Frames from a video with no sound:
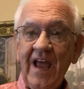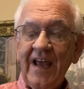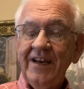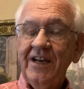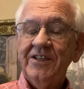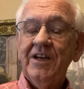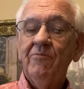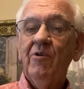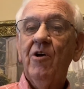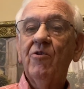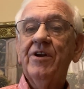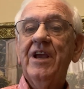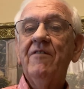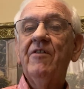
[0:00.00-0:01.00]
And they said, We're
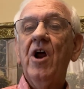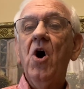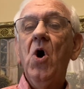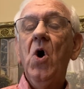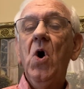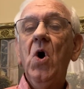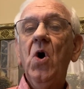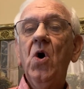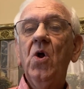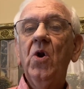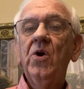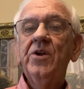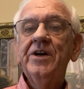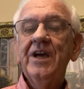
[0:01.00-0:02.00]
going to give it
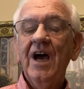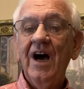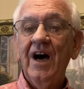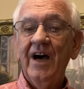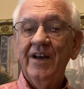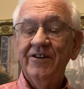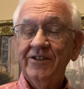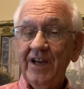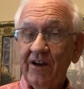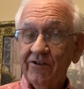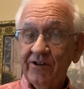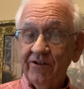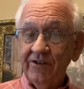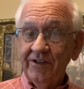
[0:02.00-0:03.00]
all to God.
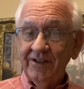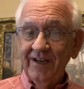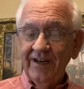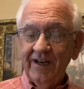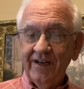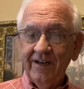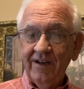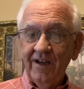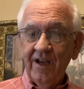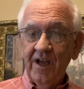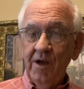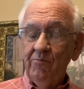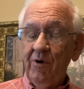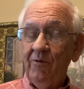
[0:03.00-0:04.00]
Sounds good, doesn't it?
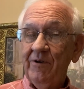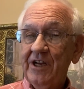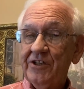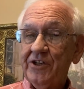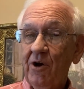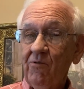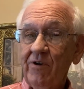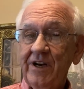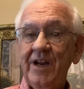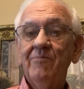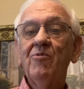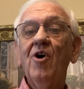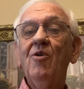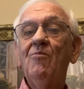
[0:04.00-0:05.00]
But when they sold it,
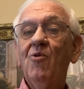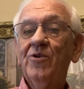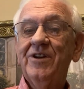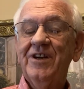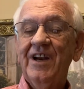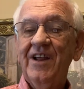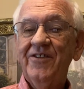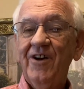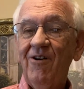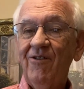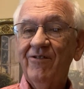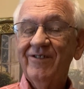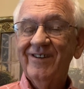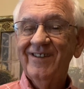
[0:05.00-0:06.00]
it brought more than they
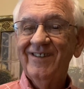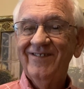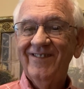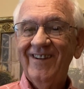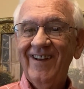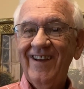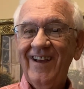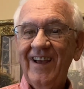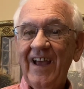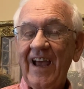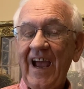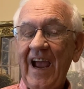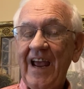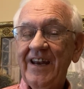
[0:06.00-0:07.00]
thought.
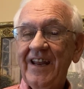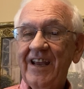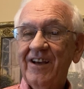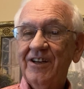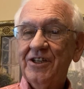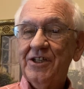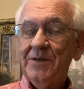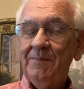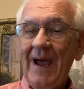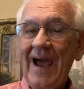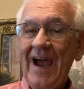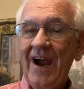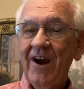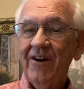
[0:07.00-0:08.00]
And they
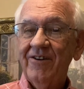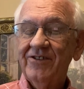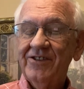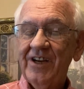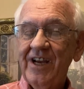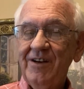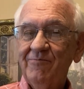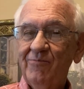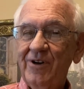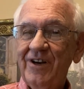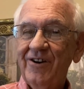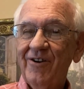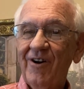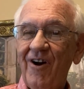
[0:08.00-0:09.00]
conspired, Satan put
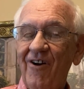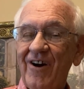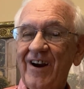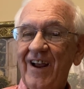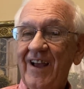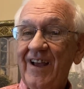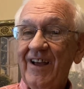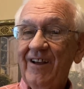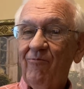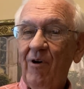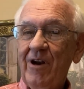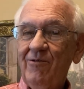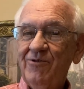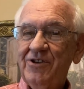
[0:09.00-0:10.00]
it in their heart.
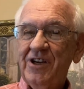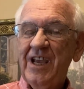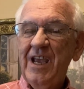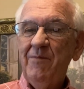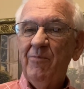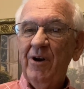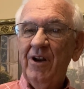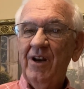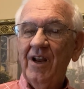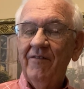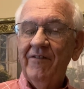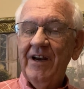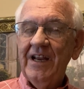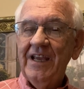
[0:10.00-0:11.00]
Why don't you keep a little
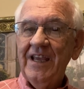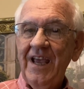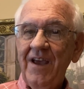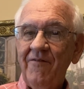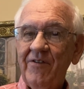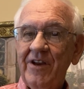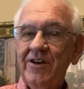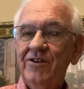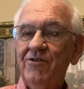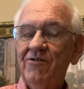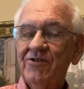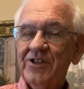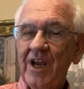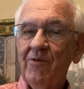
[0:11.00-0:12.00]
of it and give it? And you
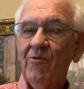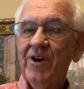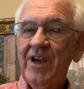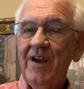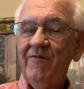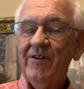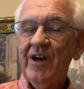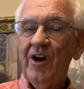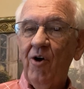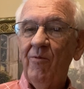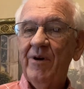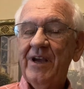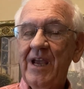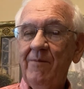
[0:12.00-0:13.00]
can say, We're giving it all,
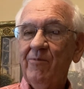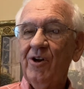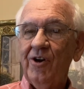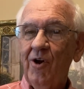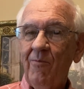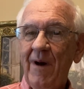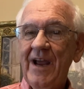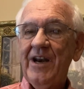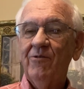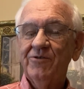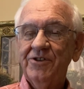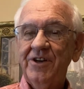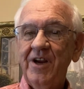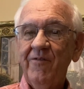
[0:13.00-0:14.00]
but keep a little. Nobody
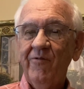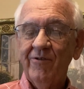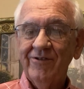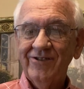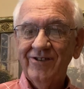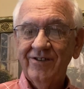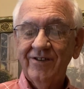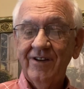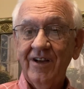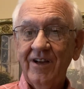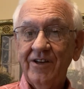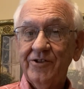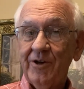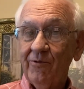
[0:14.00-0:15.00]
knows the difference.
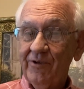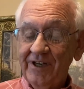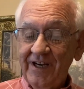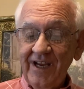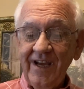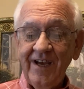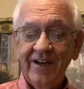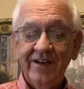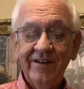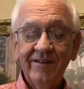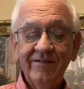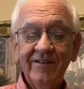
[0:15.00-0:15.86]
So they did.